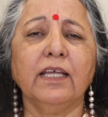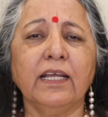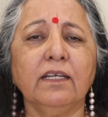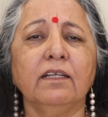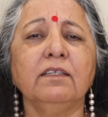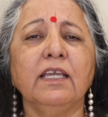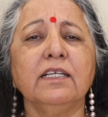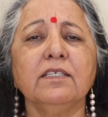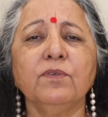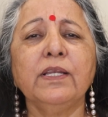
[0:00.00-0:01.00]
that
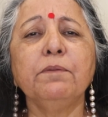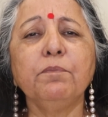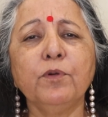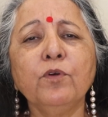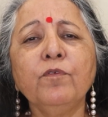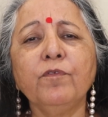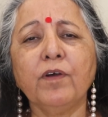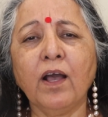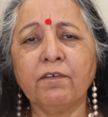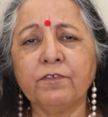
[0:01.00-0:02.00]
things will improve
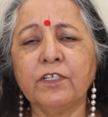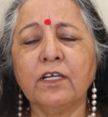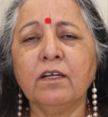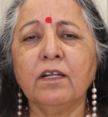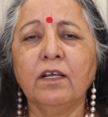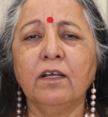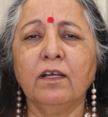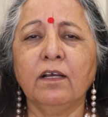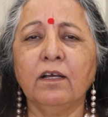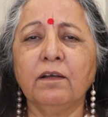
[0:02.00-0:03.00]
after
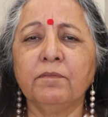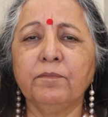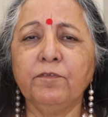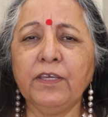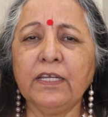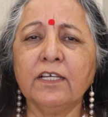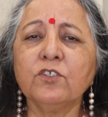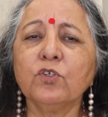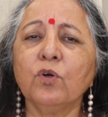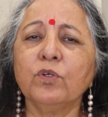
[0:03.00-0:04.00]
uh,
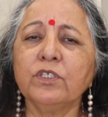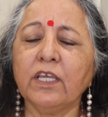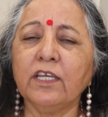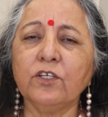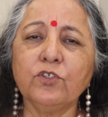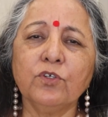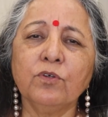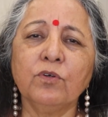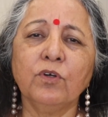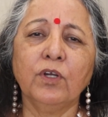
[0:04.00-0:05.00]
Venus goes
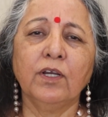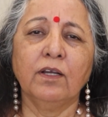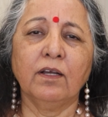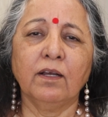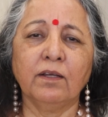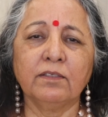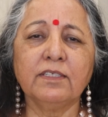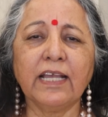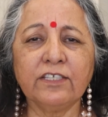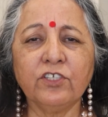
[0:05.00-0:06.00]
into uh,
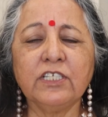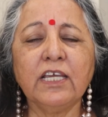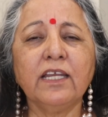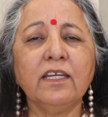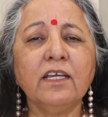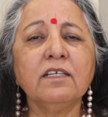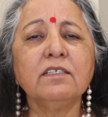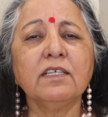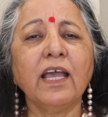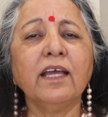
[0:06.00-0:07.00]

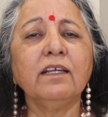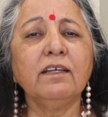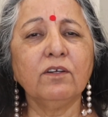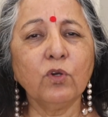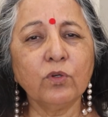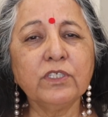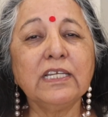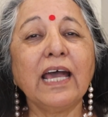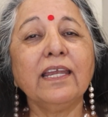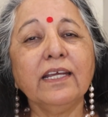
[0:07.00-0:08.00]
Sagittarius and goes
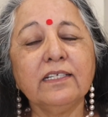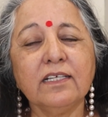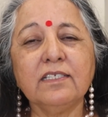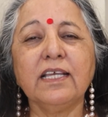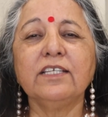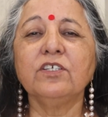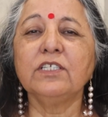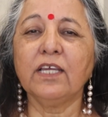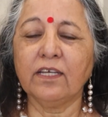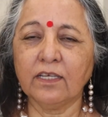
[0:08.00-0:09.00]
direct in
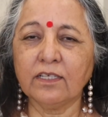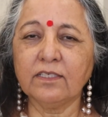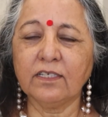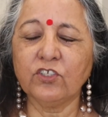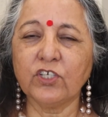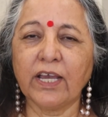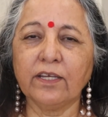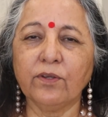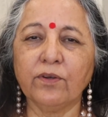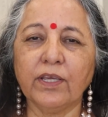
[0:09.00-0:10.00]
Sagittarius in
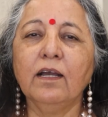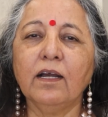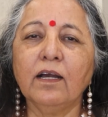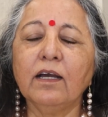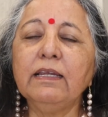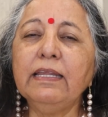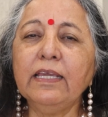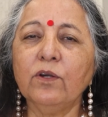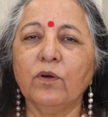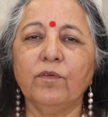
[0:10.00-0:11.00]
January. Uh,
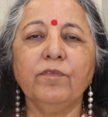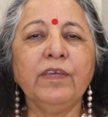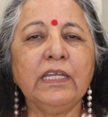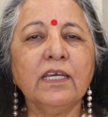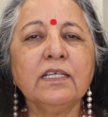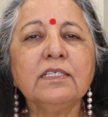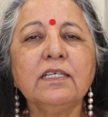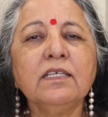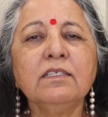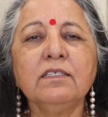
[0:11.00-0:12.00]
Leo, Venus
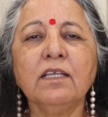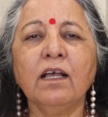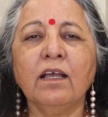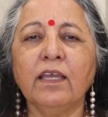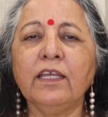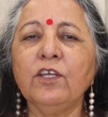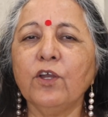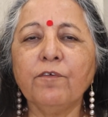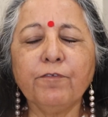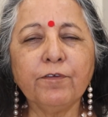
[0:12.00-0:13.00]
is uh, in
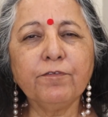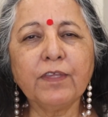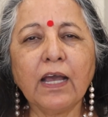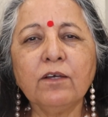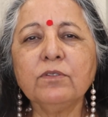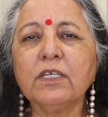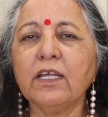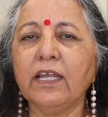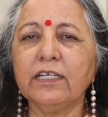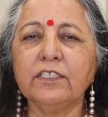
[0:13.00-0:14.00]
your fifth house,
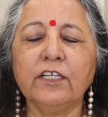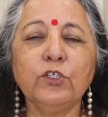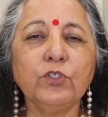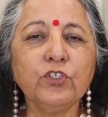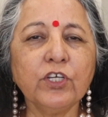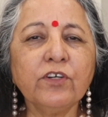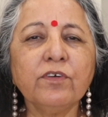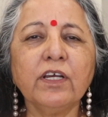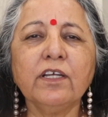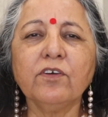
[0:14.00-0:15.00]
connected to
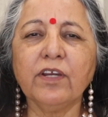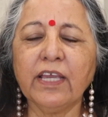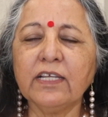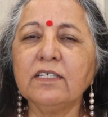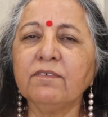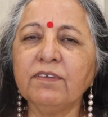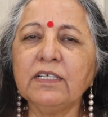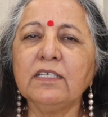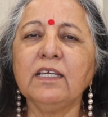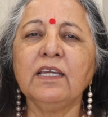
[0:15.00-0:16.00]
children,
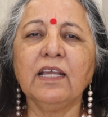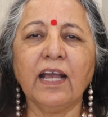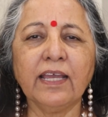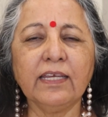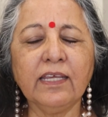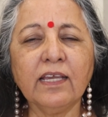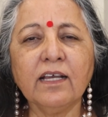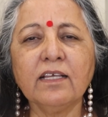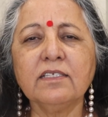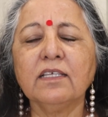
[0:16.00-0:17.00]
creativity,
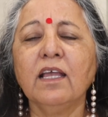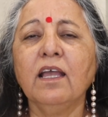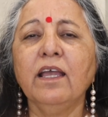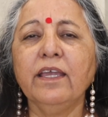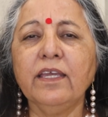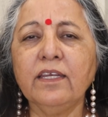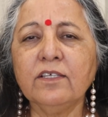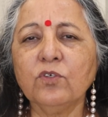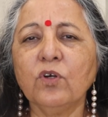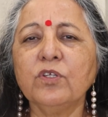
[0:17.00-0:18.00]
ideas. It
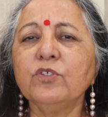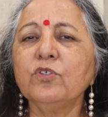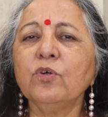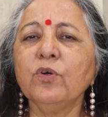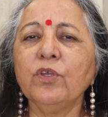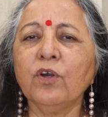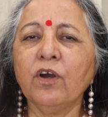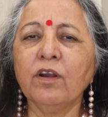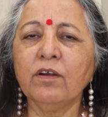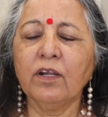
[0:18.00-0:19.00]
is also
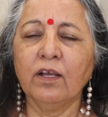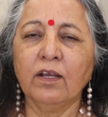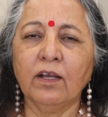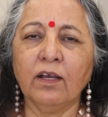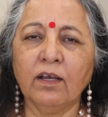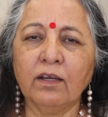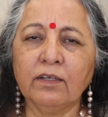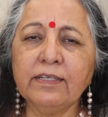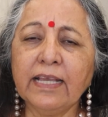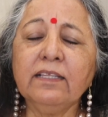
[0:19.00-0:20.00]
your uh,
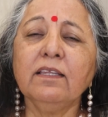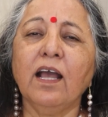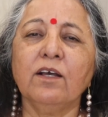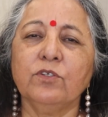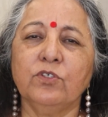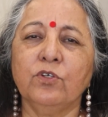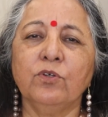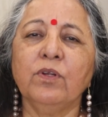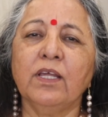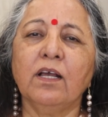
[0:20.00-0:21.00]
tenth house
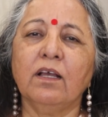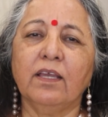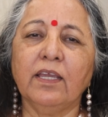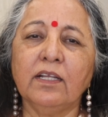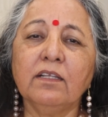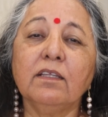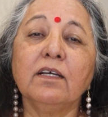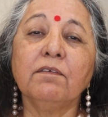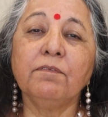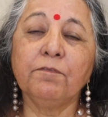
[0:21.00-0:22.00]
ruler in
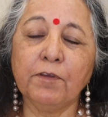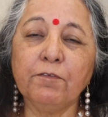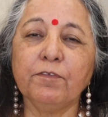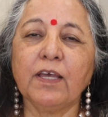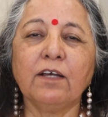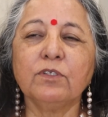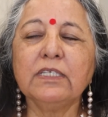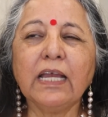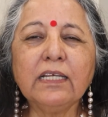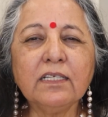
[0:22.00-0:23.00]
the fifth house.
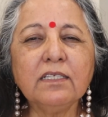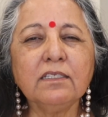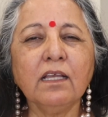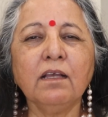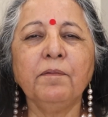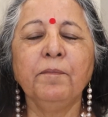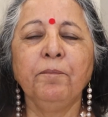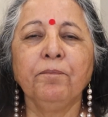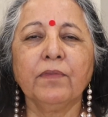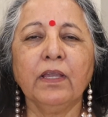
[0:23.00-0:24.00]
That is uh,
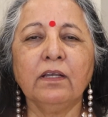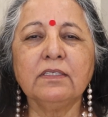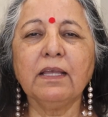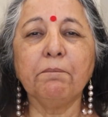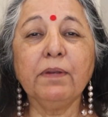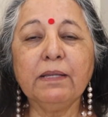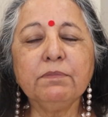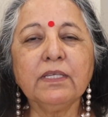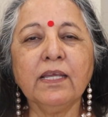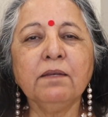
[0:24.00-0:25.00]
uh,
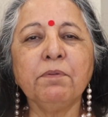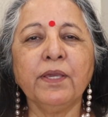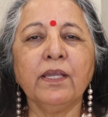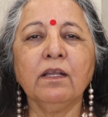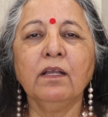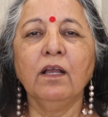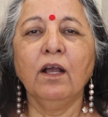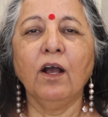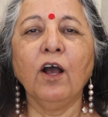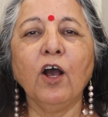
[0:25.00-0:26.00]
sometimes can bring
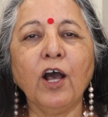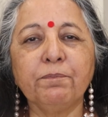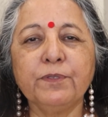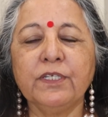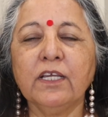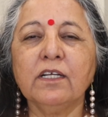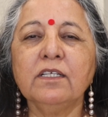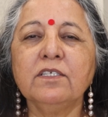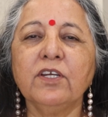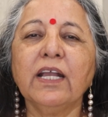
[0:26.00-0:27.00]
uh,
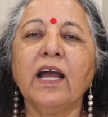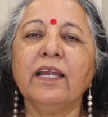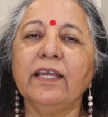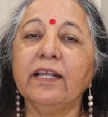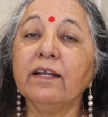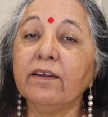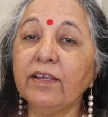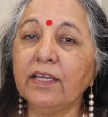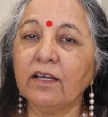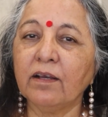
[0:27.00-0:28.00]
obstacles regarding
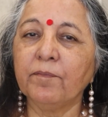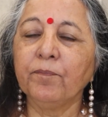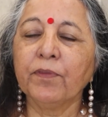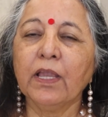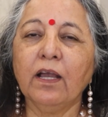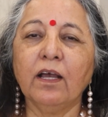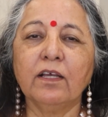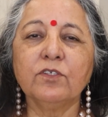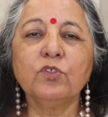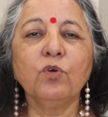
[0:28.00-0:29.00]
career.
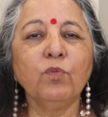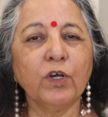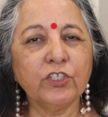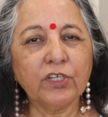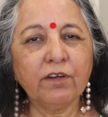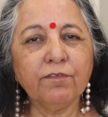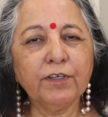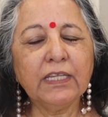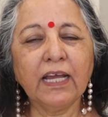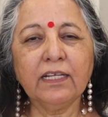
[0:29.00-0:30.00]
Uh, so watch out
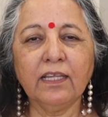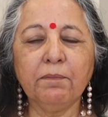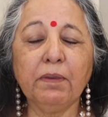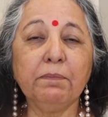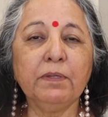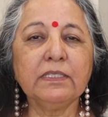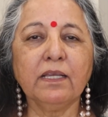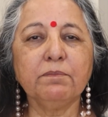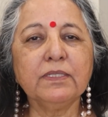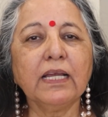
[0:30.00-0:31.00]
for that. There may be
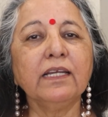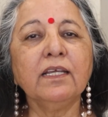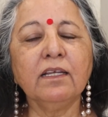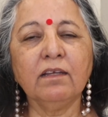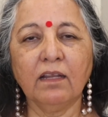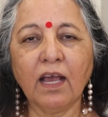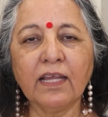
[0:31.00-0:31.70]
some sudden